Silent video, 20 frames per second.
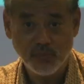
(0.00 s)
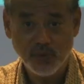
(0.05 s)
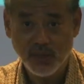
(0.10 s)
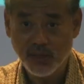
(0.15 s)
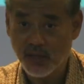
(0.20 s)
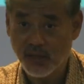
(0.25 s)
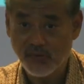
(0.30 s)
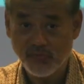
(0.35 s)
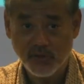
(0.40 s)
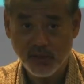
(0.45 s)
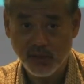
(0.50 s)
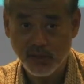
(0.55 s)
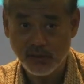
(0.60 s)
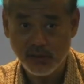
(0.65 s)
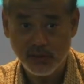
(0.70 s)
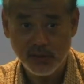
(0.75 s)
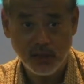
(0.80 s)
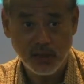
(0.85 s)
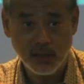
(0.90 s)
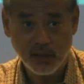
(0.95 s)
mean
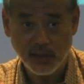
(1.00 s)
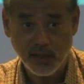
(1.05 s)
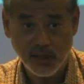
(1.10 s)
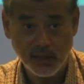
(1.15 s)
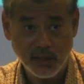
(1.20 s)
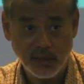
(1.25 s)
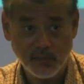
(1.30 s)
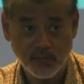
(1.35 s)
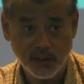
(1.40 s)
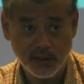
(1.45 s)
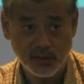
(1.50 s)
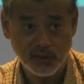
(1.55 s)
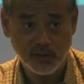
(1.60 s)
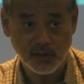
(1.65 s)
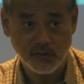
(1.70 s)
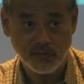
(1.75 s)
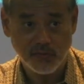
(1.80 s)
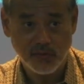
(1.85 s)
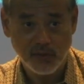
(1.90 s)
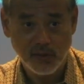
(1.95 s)
Africans are getting better
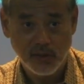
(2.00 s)
off.